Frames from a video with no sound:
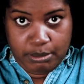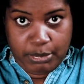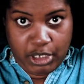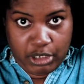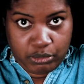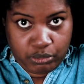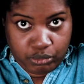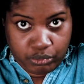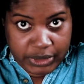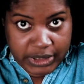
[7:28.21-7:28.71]

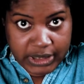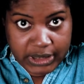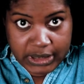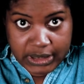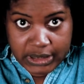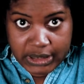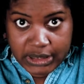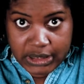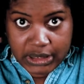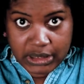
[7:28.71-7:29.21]
but
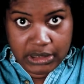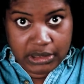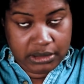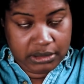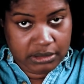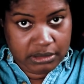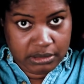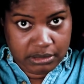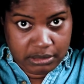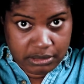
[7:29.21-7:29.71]
really
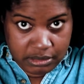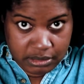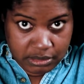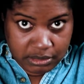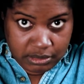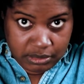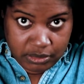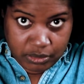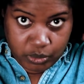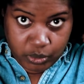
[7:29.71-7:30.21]

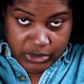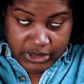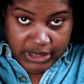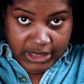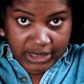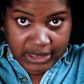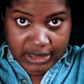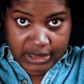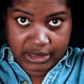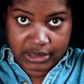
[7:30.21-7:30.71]
when
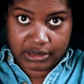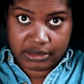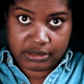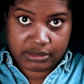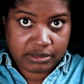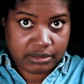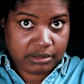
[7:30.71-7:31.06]
I